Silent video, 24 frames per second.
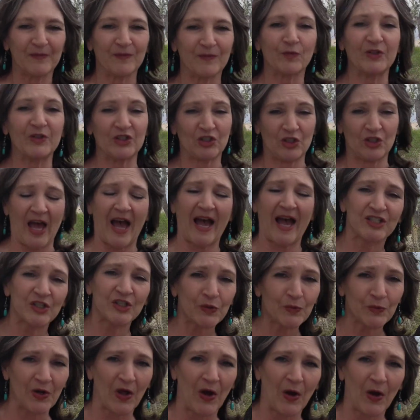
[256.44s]
which, as
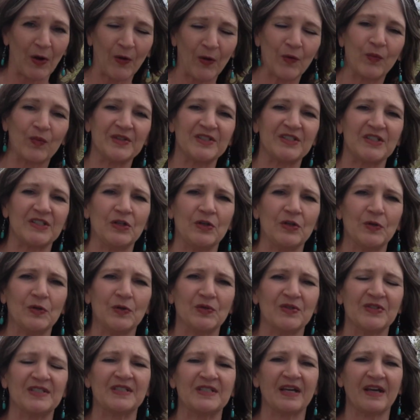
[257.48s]
you know, was
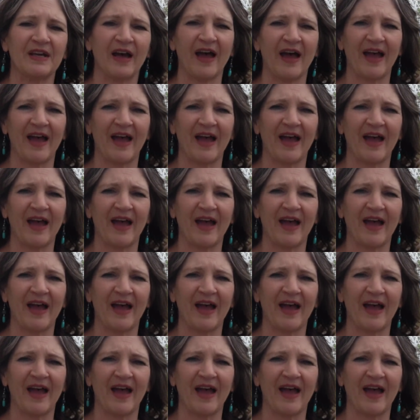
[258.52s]
used